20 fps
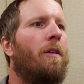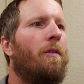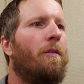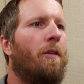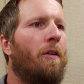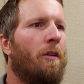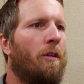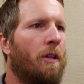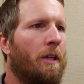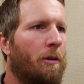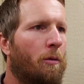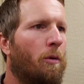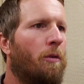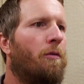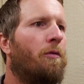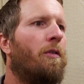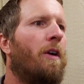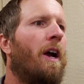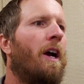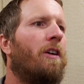the liquid
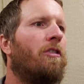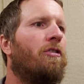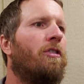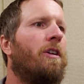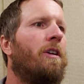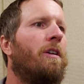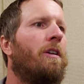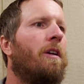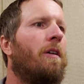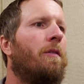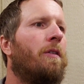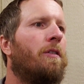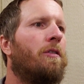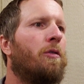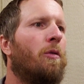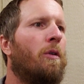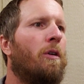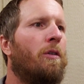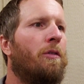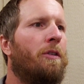fraction of the
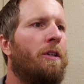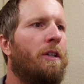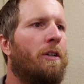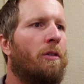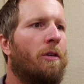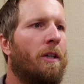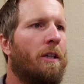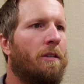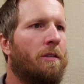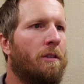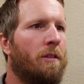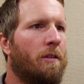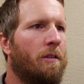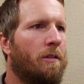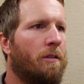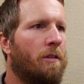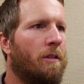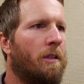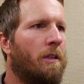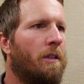soil
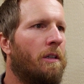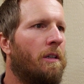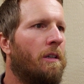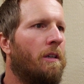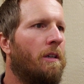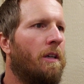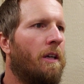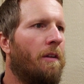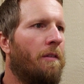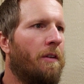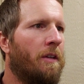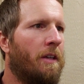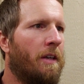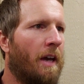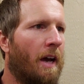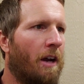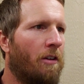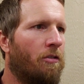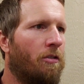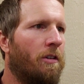decreases and the
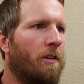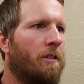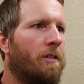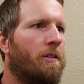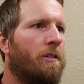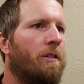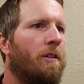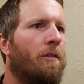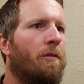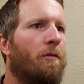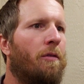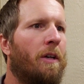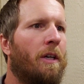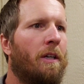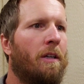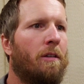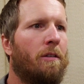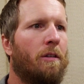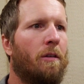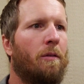gaseous
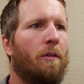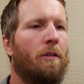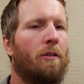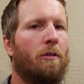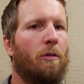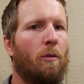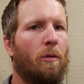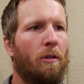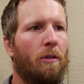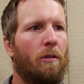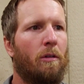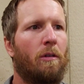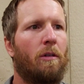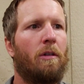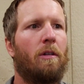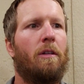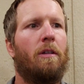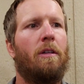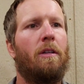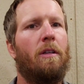phase of the soil
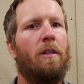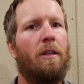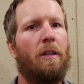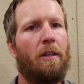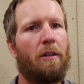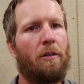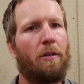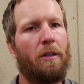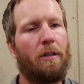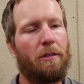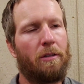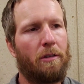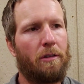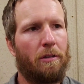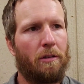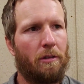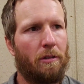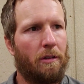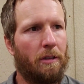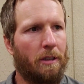
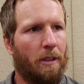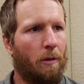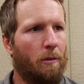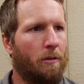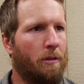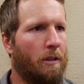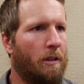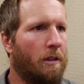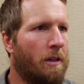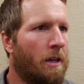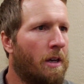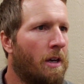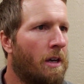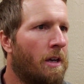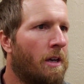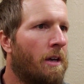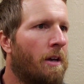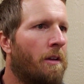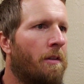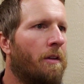increases, like I was saying.
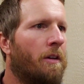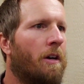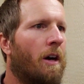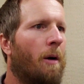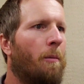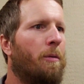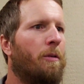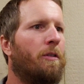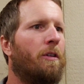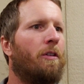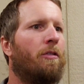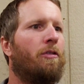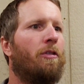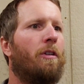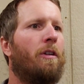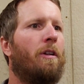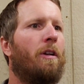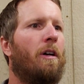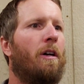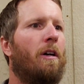The
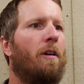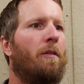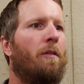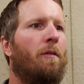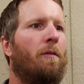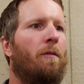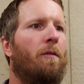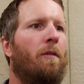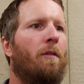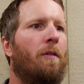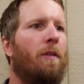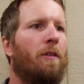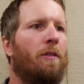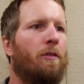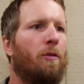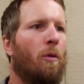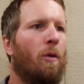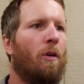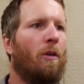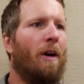composition of the
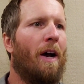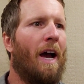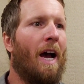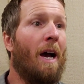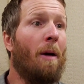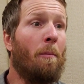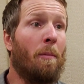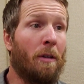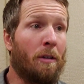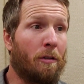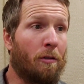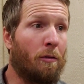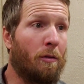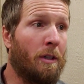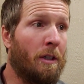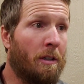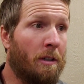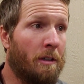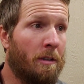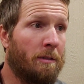soil
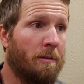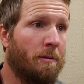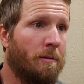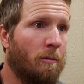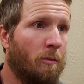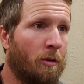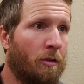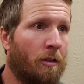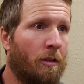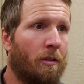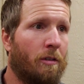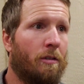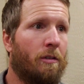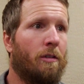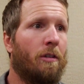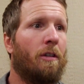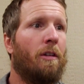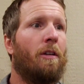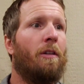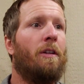atmosphere, which
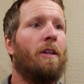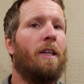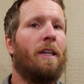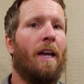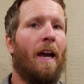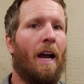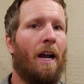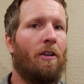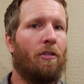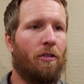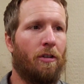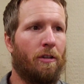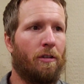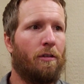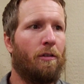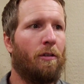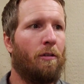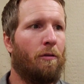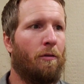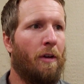is the
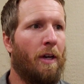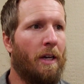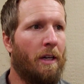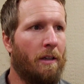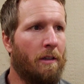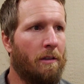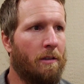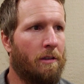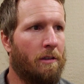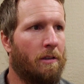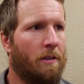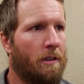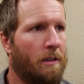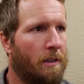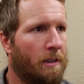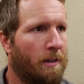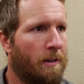gaseous phase,